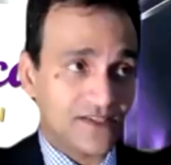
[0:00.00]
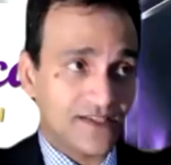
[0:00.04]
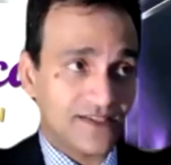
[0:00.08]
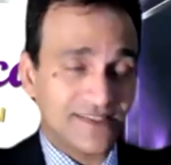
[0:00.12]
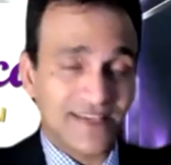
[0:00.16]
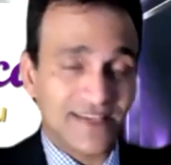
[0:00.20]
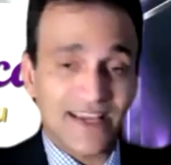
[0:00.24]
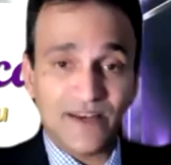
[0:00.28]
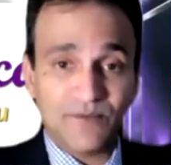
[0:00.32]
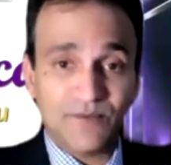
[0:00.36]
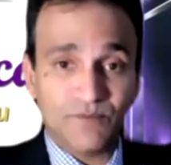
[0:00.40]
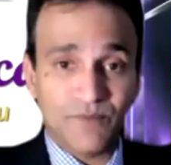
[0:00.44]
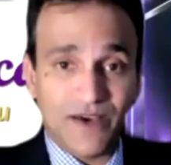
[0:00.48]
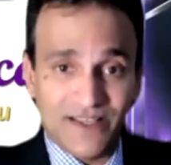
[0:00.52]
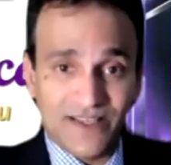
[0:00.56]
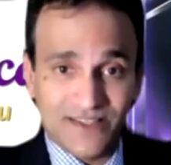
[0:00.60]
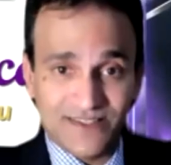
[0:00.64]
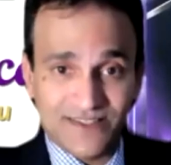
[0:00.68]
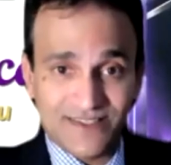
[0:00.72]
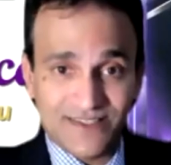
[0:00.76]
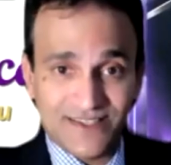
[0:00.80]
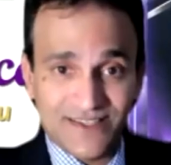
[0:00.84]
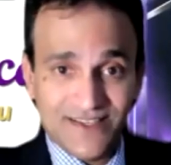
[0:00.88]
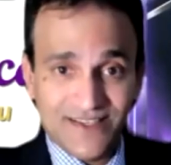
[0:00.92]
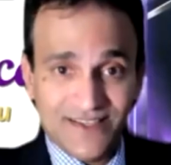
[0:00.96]
10
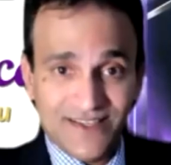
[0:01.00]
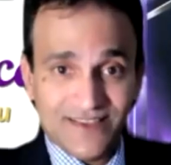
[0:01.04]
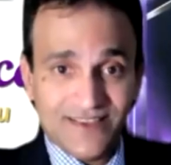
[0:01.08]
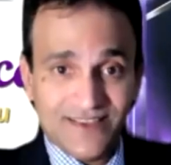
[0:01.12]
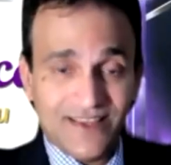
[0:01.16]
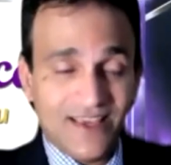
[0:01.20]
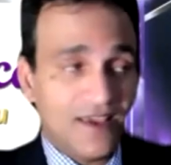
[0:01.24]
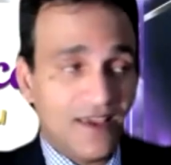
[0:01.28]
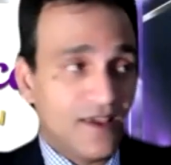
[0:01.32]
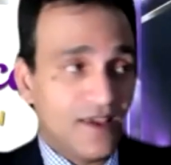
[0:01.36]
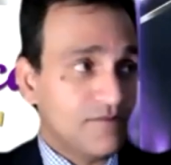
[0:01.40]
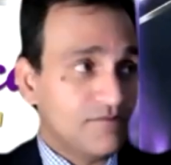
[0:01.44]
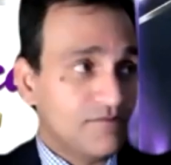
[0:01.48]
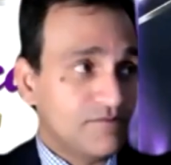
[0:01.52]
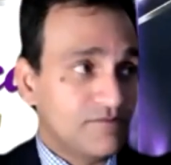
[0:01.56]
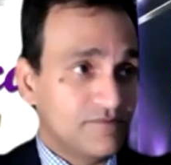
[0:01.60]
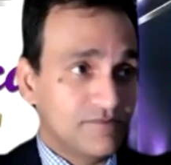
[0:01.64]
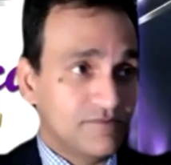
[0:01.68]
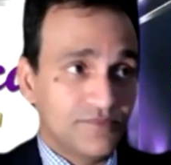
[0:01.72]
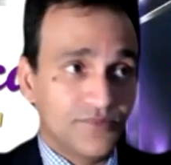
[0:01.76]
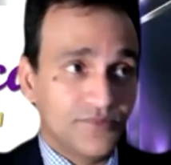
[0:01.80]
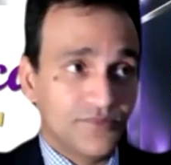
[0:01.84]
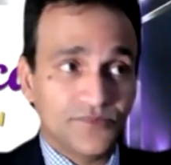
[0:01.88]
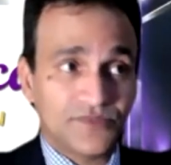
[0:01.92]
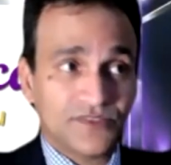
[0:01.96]
months, they
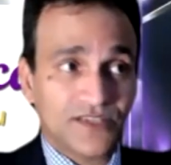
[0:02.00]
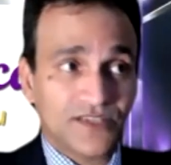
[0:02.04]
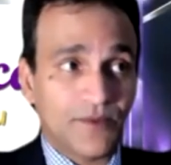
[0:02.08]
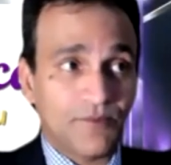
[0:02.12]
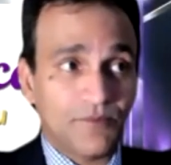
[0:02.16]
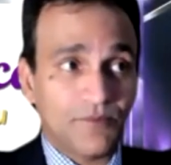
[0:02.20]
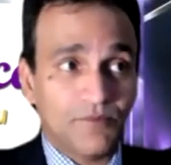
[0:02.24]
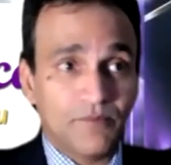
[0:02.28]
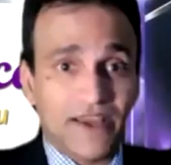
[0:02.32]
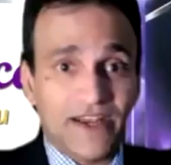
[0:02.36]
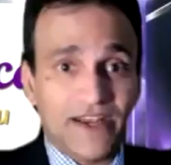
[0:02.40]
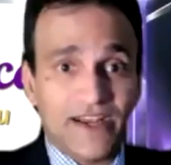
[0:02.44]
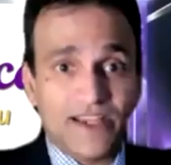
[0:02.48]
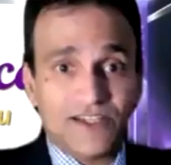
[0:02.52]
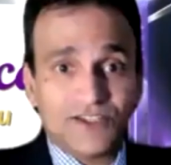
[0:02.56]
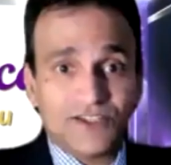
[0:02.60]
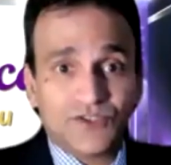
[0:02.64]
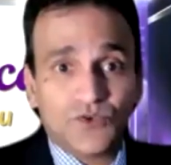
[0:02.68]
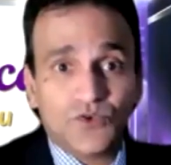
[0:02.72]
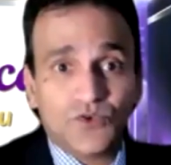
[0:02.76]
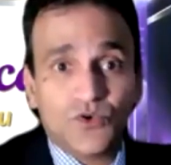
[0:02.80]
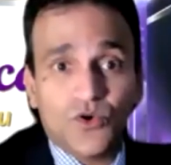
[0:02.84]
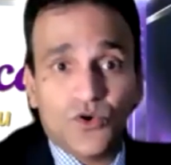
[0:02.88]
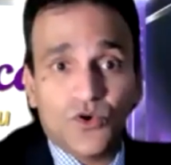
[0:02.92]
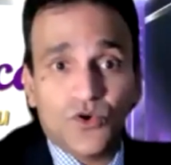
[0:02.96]
managed
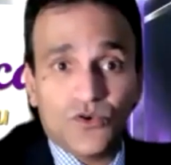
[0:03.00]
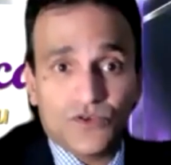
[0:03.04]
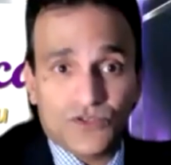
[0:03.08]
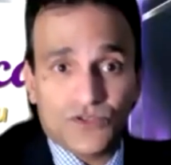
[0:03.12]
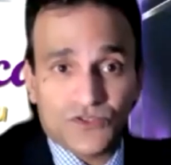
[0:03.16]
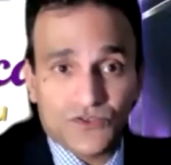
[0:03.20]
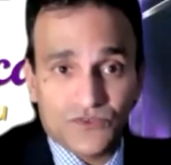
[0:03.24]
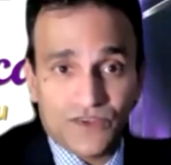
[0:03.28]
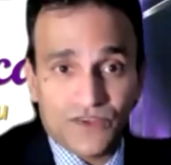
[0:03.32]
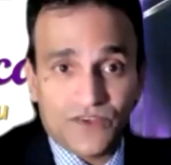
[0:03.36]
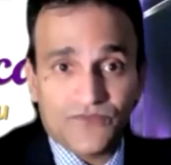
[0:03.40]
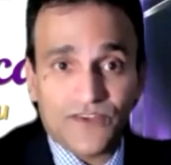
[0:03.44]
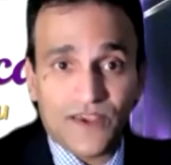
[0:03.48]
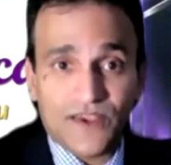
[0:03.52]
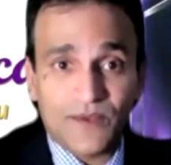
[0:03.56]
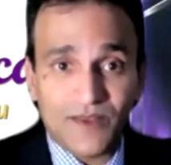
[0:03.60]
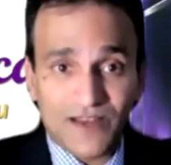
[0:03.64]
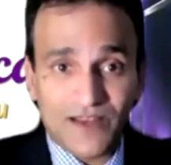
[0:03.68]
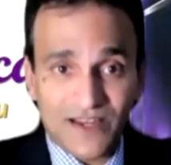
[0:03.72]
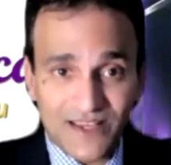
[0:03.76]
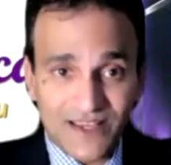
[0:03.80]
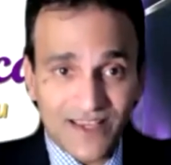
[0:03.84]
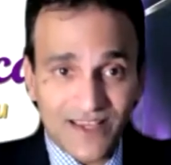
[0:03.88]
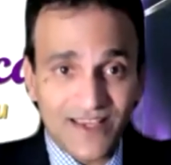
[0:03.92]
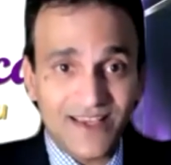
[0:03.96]
to go to the
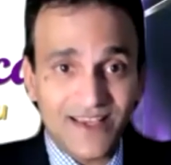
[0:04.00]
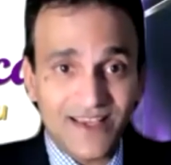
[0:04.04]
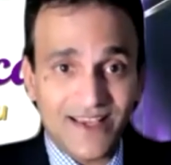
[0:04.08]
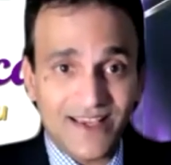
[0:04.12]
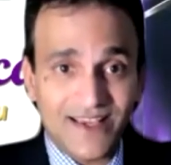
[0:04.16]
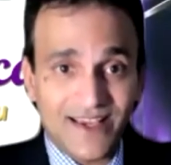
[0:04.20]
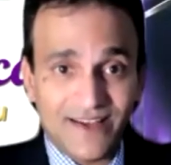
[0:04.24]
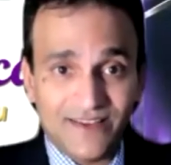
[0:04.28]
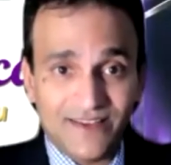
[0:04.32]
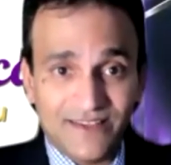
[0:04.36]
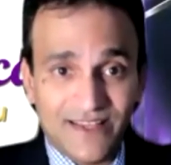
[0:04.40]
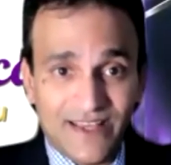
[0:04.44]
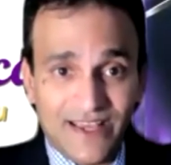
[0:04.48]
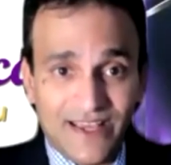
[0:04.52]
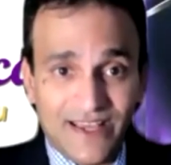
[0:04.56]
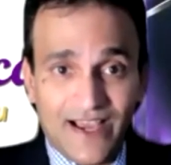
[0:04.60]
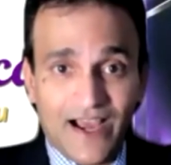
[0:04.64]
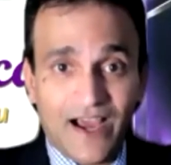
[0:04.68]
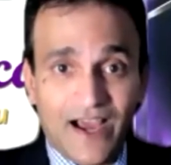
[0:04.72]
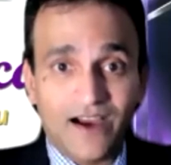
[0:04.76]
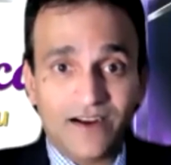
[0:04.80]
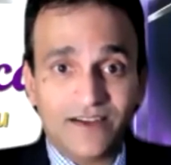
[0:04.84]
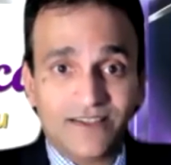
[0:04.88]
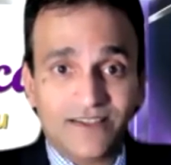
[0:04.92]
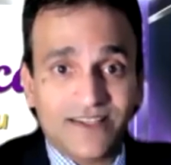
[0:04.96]
family and they
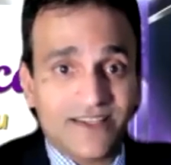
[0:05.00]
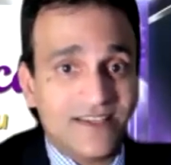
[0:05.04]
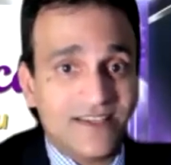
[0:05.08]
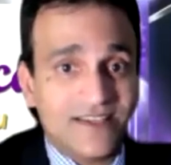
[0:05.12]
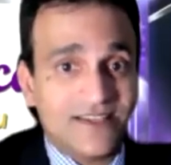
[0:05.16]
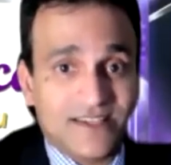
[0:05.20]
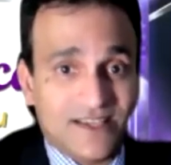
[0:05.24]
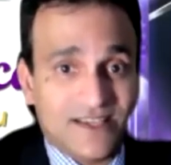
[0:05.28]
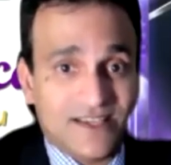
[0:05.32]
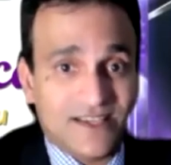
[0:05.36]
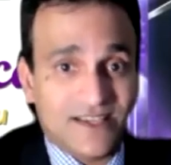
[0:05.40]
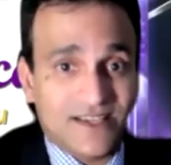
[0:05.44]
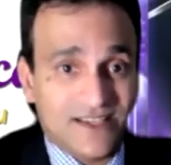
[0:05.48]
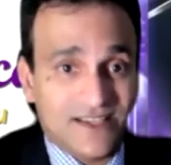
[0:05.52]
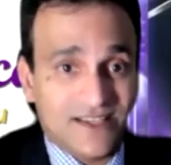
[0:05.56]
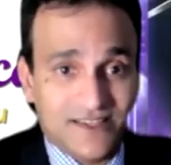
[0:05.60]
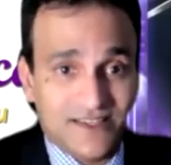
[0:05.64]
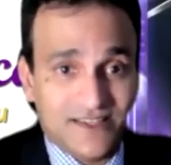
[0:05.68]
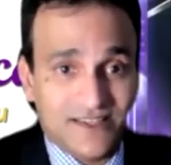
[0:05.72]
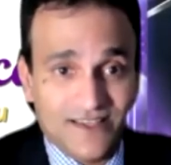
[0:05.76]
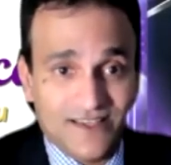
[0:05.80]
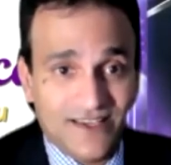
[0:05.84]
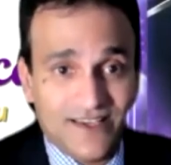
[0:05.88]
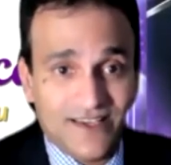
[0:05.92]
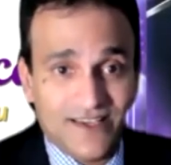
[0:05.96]
hugged each other
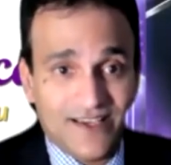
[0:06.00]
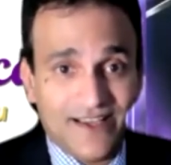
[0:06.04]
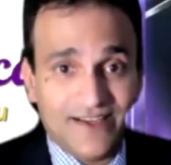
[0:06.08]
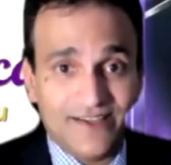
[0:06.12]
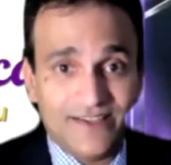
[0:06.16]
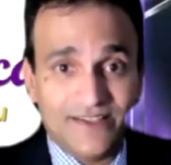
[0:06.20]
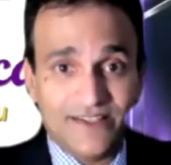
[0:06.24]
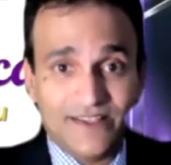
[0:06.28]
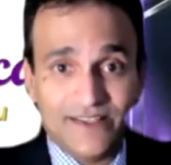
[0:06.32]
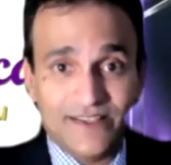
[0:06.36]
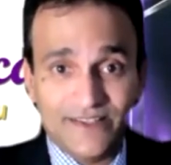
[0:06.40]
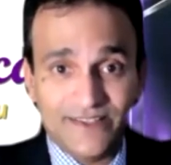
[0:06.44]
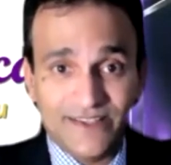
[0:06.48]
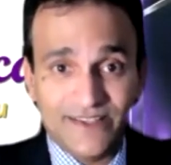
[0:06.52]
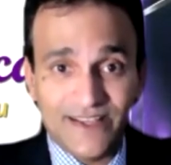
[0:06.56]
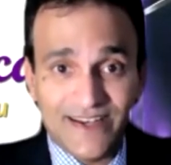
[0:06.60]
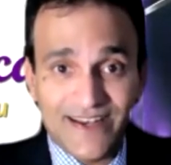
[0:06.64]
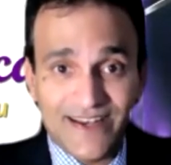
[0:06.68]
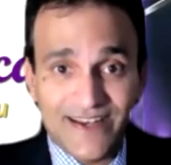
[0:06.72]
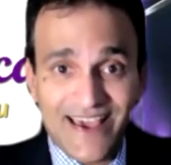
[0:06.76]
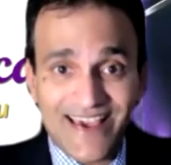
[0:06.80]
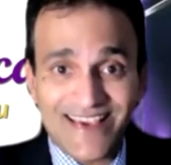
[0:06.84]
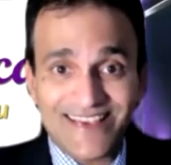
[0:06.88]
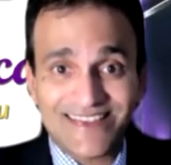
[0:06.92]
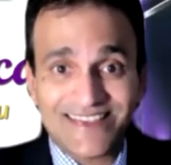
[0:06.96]
and they
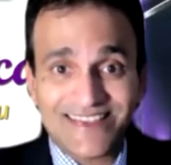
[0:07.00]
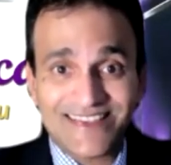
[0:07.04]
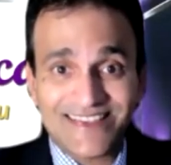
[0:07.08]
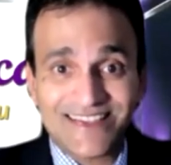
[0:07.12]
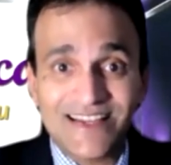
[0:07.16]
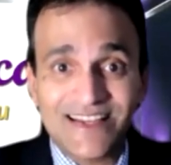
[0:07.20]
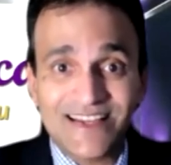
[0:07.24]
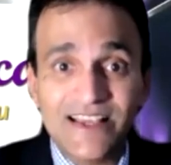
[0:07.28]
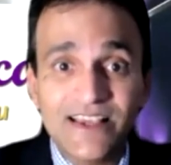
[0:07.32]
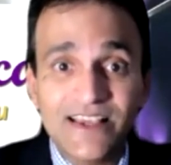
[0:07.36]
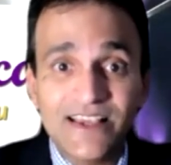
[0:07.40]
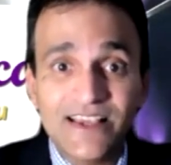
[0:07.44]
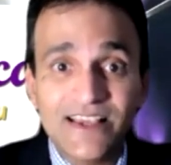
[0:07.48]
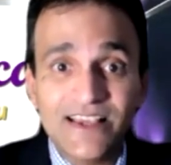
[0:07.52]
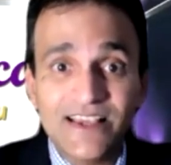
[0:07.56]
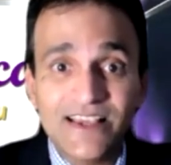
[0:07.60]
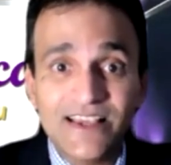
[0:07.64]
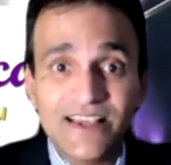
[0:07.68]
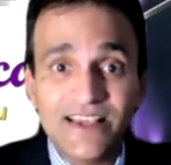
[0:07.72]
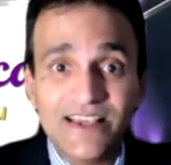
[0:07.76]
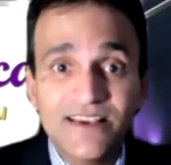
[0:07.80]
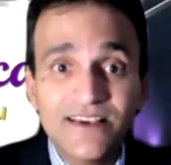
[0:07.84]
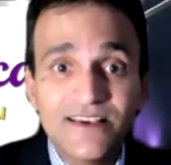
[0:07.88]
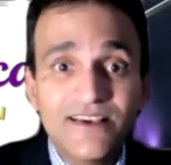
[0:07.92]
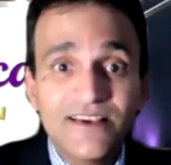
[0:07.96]
nicely
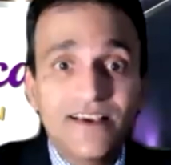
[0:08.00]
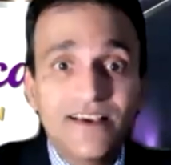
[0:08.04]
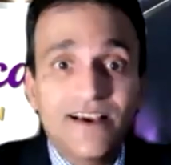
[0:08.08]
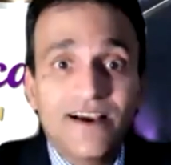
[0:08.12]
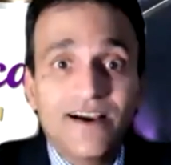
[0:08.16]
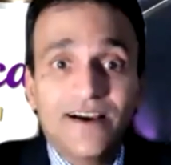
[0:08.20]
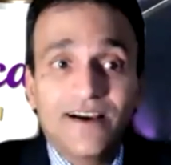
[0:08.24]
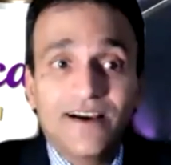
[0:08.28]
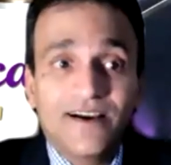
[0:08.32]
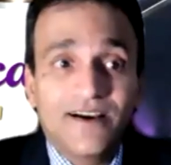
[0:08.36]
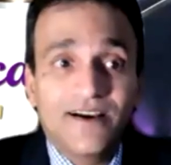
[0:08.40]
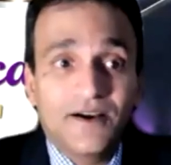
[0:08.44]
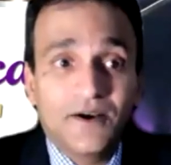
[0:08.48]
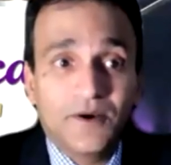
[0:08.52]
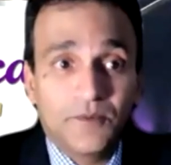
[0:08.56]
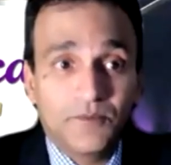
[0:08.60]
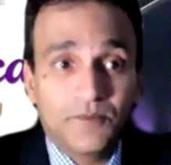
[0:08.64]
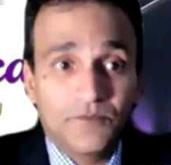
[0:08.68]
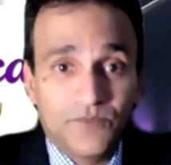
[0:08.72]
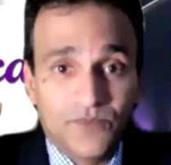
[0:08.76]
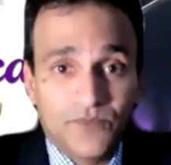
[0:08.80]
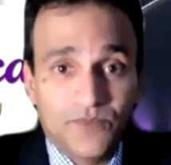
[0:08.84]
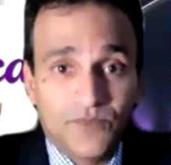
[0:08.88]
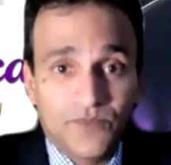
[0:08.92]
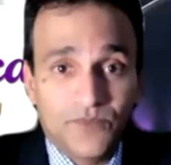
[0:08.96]

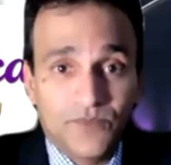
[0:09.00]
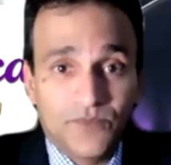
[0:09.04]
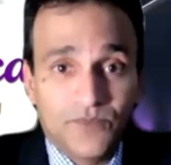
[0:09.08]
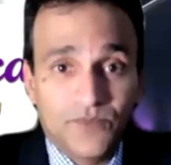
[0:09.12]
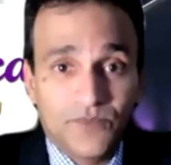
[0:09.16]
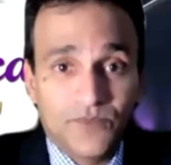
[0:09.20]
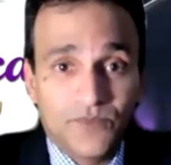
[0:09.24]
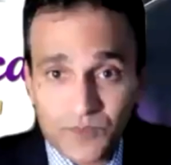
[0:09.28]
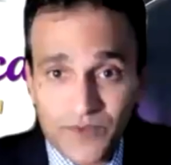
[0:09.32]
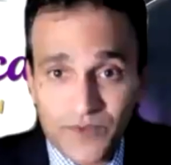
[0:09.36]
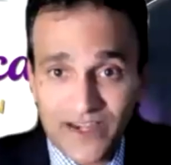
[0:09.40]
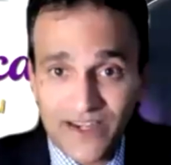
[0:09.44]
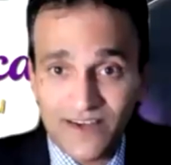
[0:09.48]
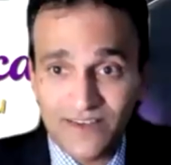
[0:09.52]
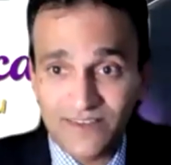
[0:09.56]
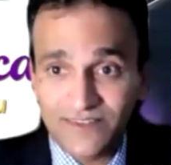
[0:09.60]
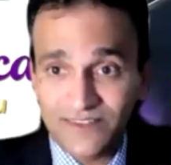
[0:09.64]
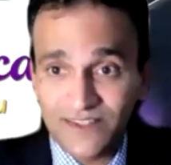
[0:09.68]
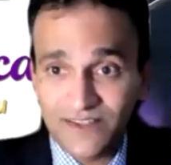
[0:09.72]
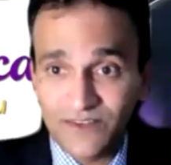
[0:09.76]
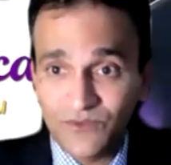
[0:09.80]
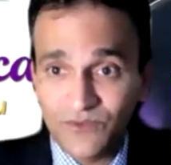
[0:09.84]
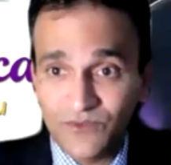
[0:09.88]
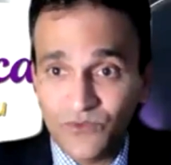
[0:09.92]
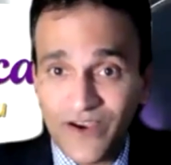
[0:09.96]
spreaded the
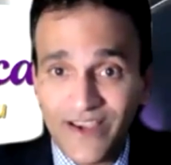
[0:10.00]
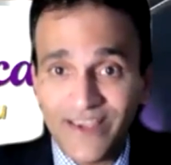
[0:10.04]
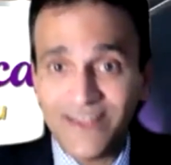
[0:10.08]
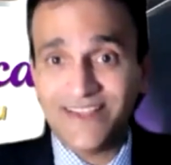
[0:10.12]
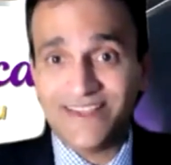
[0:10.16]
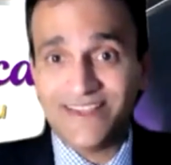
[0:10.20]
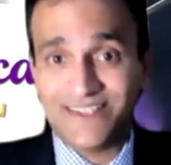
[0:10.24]
virus.